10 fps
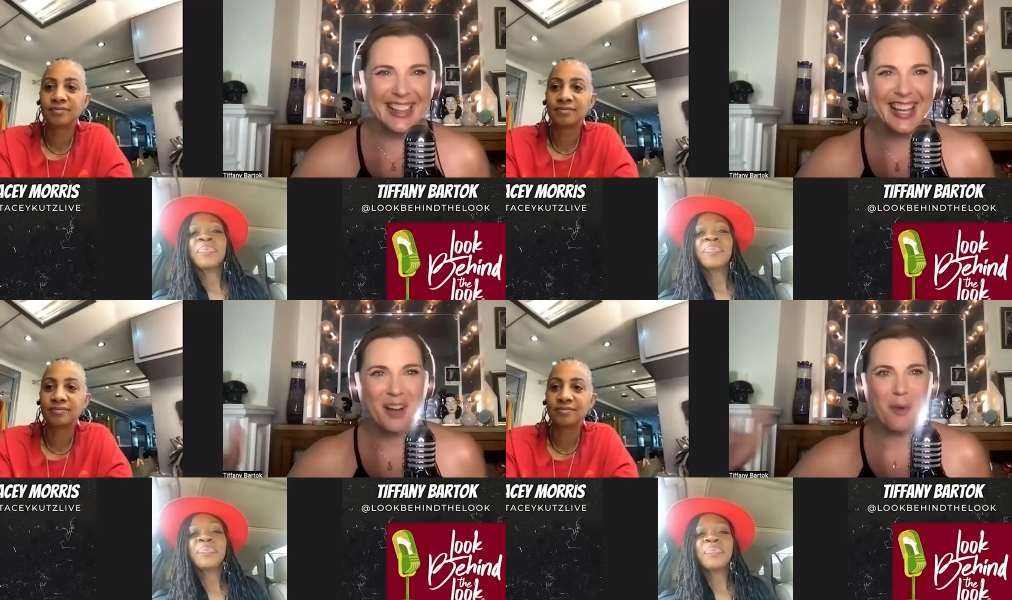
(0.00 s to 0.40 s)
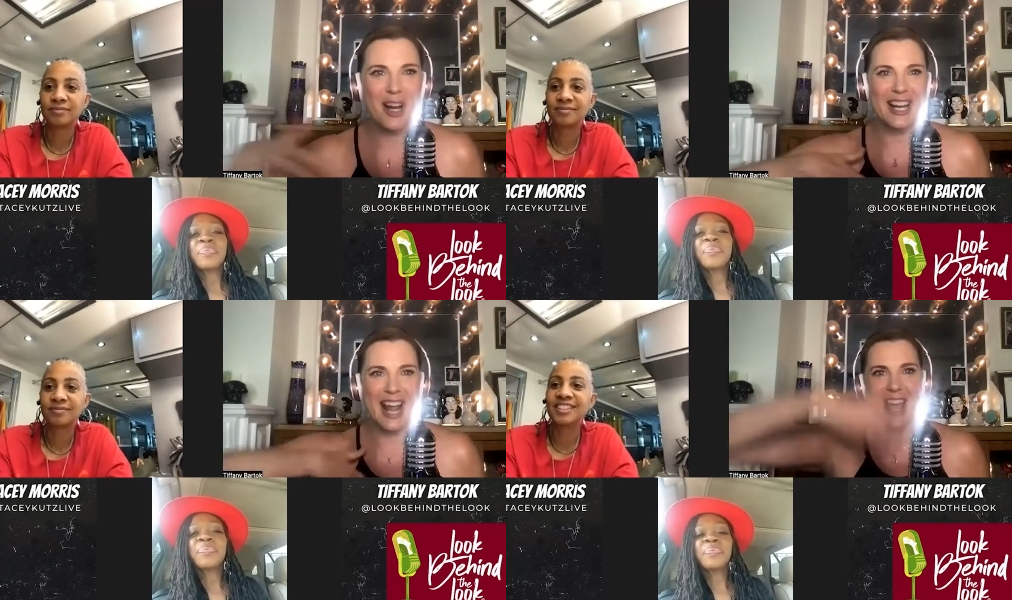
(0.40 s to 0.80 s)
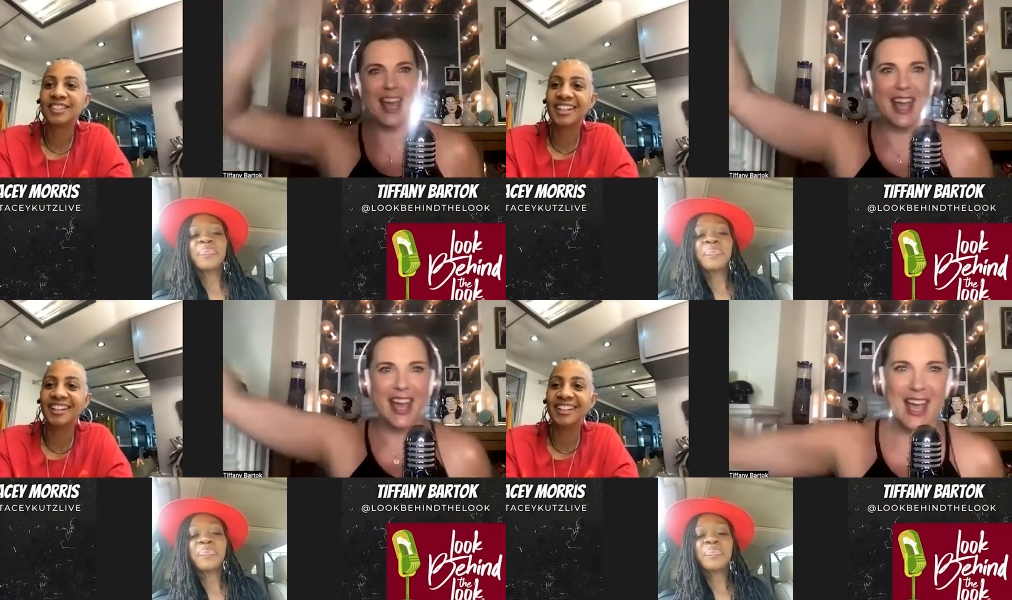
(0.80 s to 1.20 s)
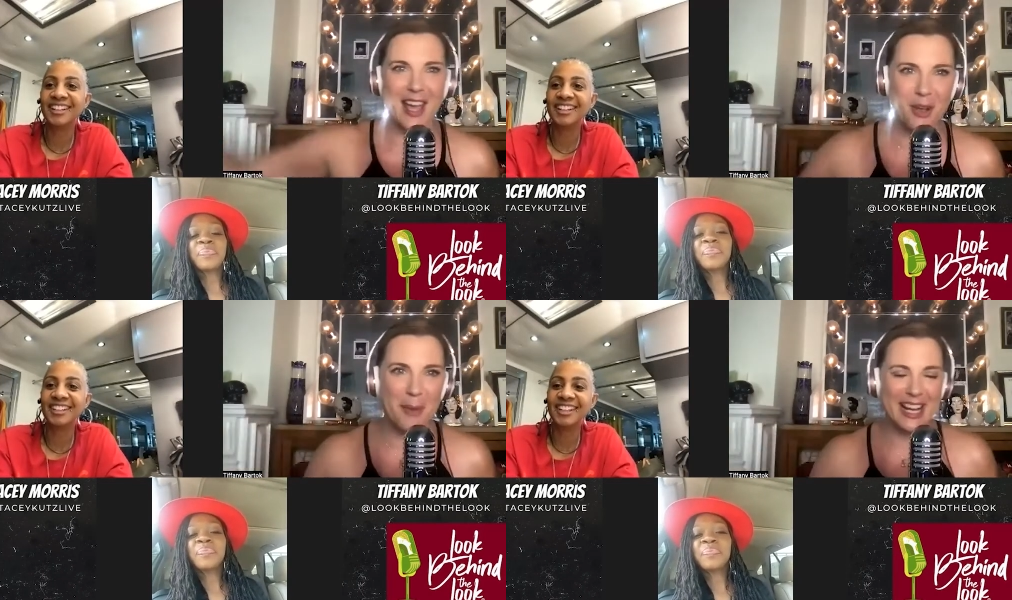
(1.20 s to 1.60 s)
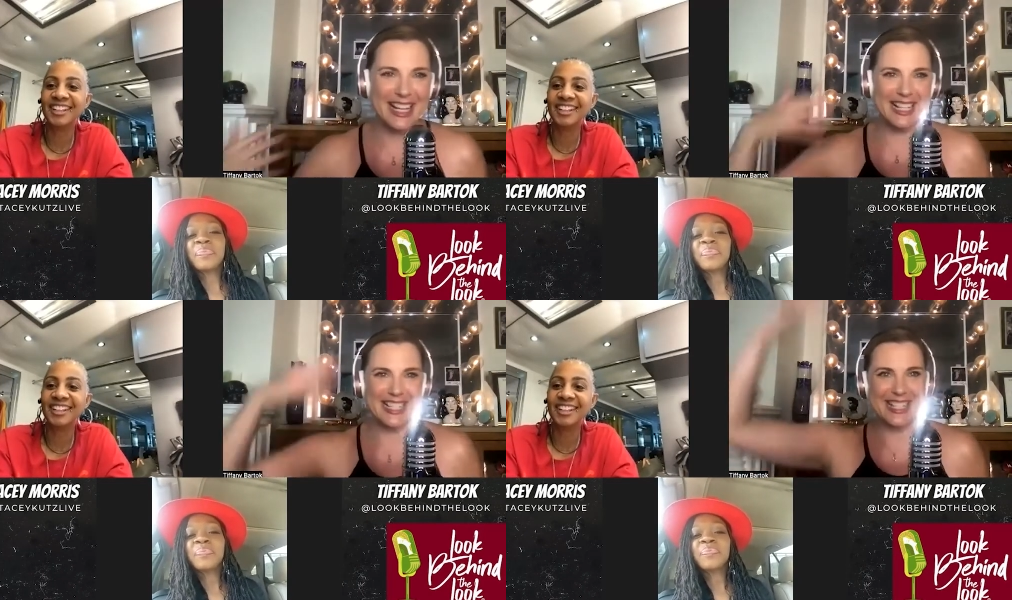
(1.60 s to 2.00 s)
Speaker 1: like I wanted mm, yeah,
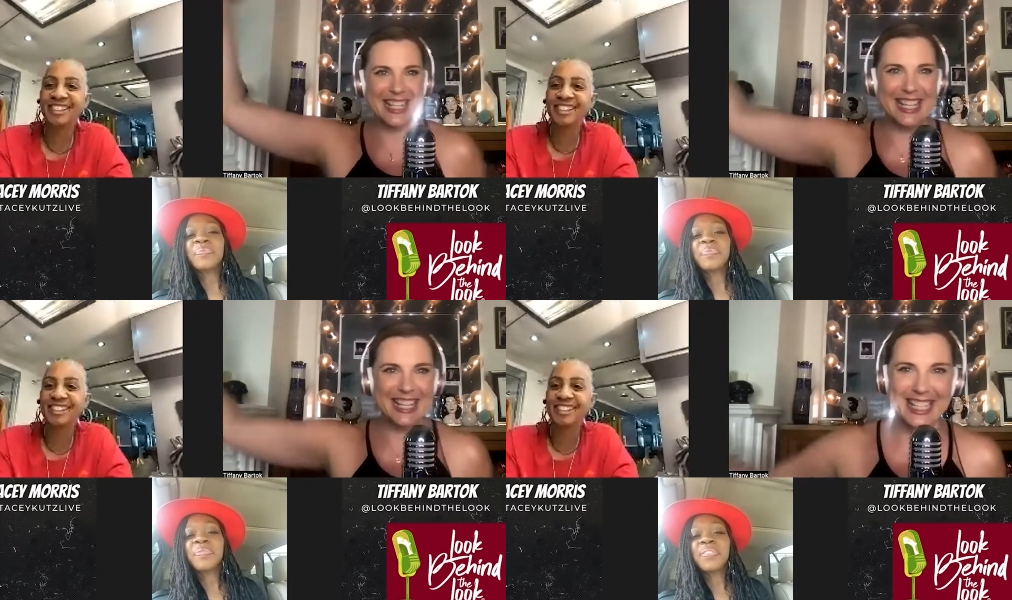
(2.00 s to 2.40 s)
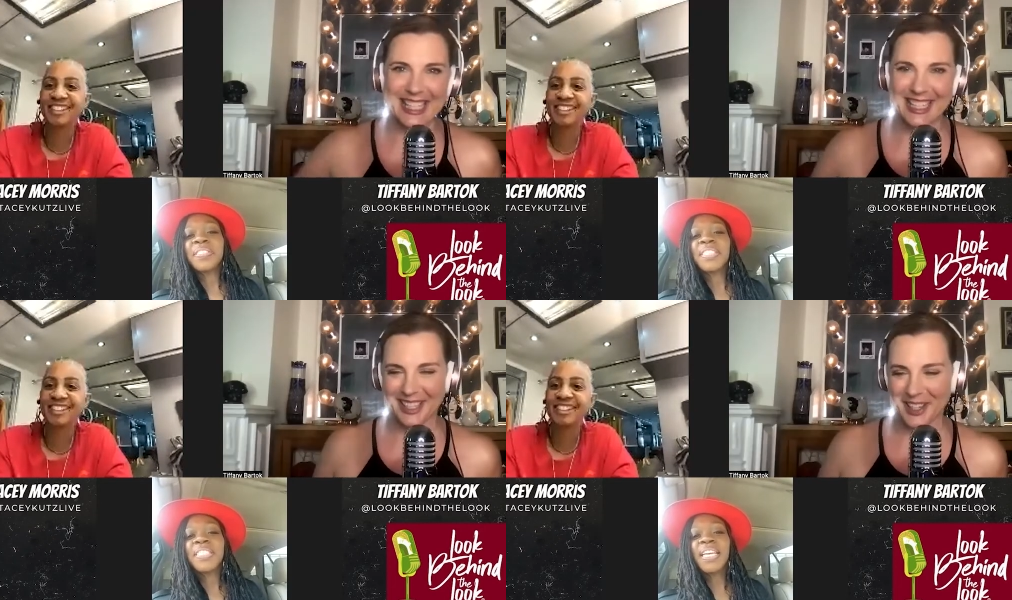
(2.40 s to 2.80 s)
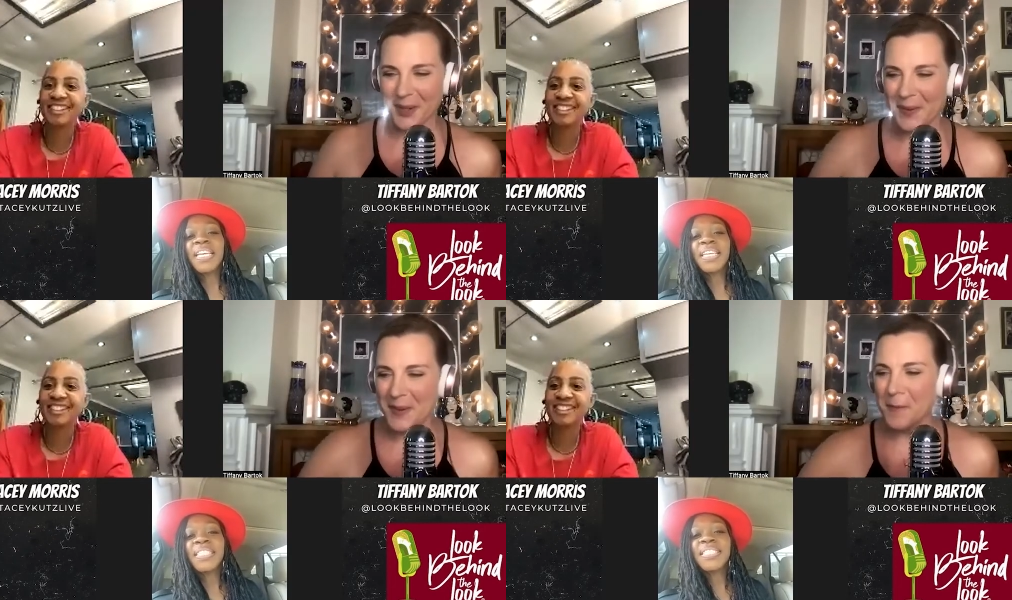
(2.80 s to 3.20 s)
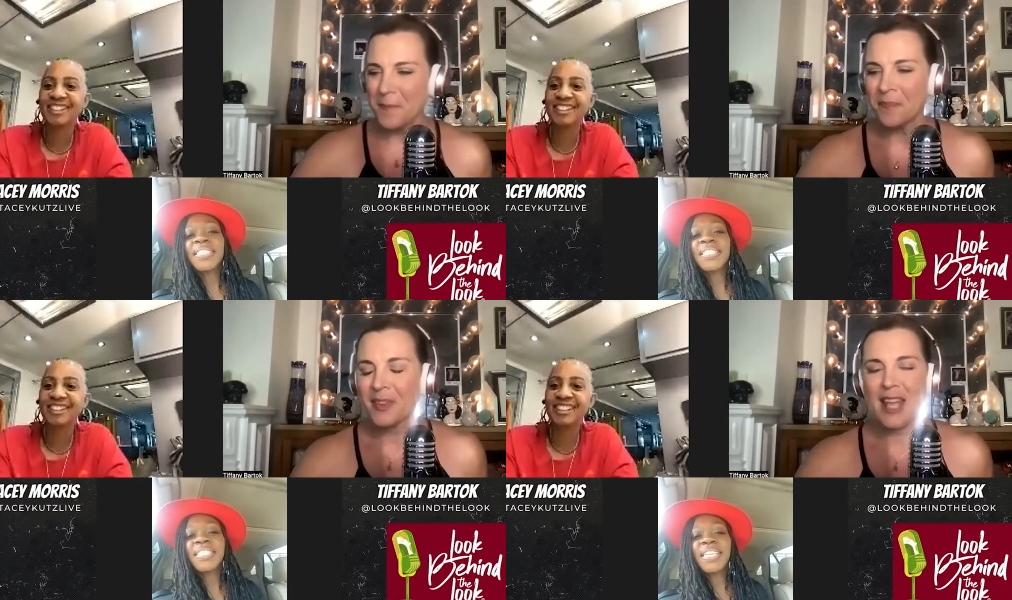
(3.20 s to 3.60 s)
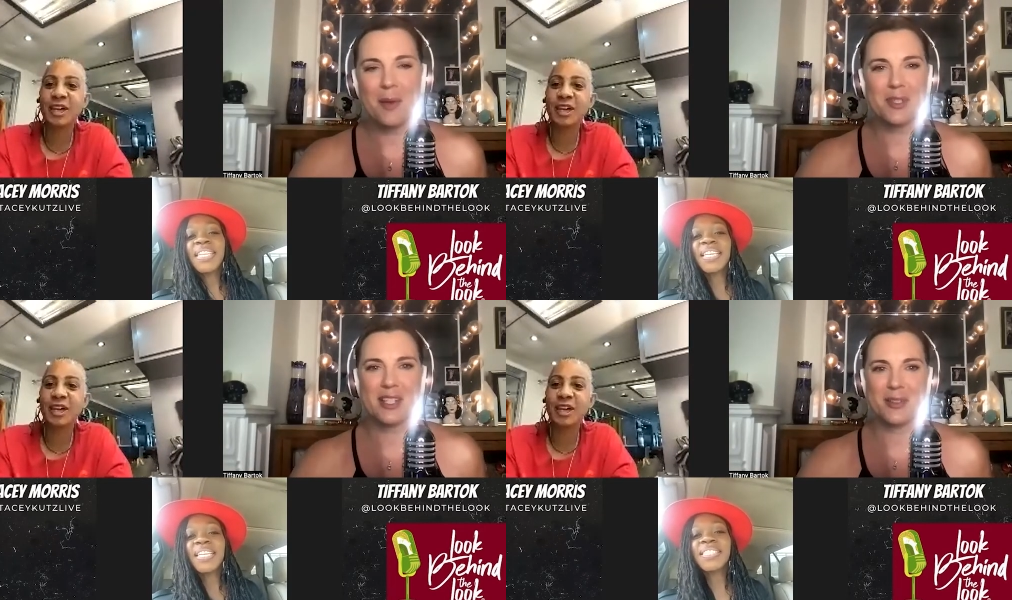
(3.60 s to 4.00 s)
everybody yeah, yeah, to see it. You know,
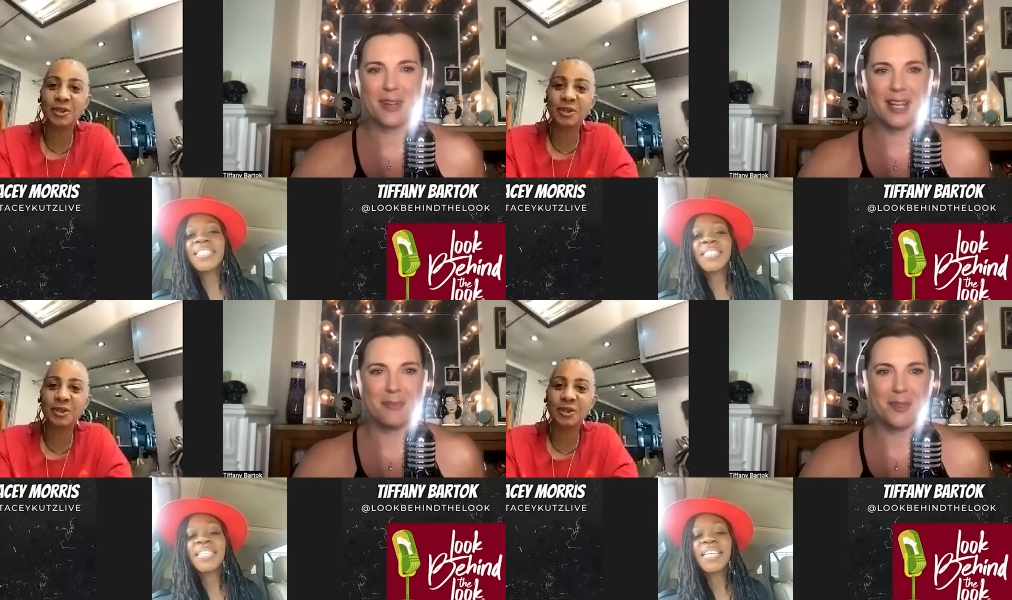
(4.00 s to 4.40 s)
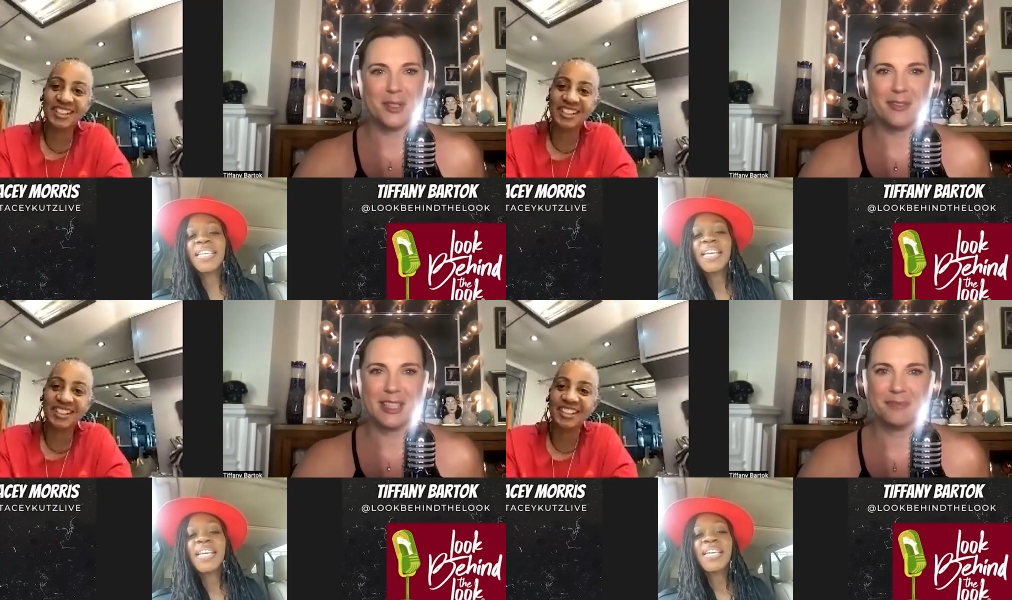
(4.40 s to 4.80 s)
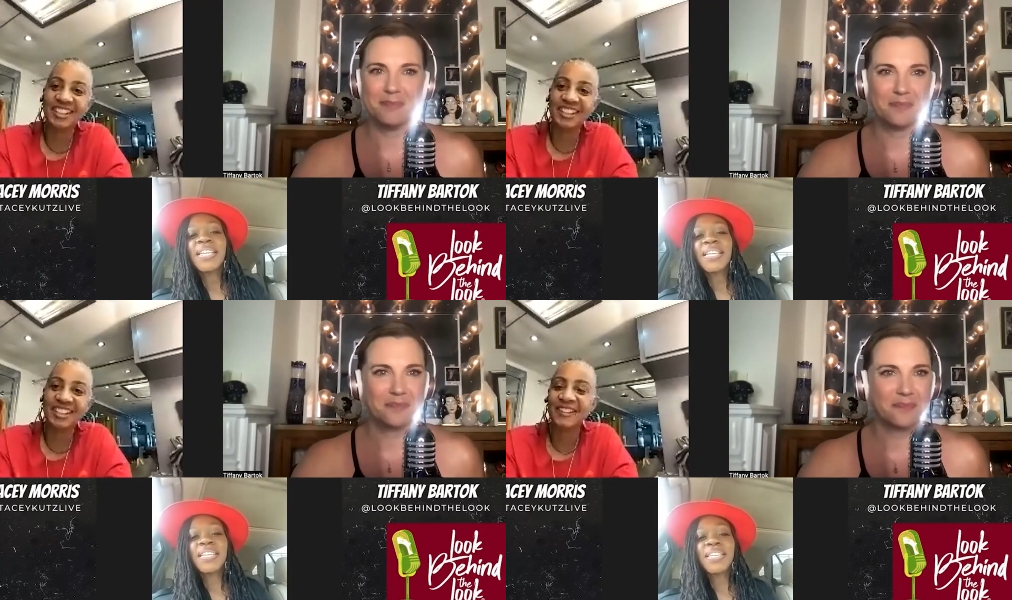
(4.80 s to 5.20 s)
that was a great. Yeah, me movie. too.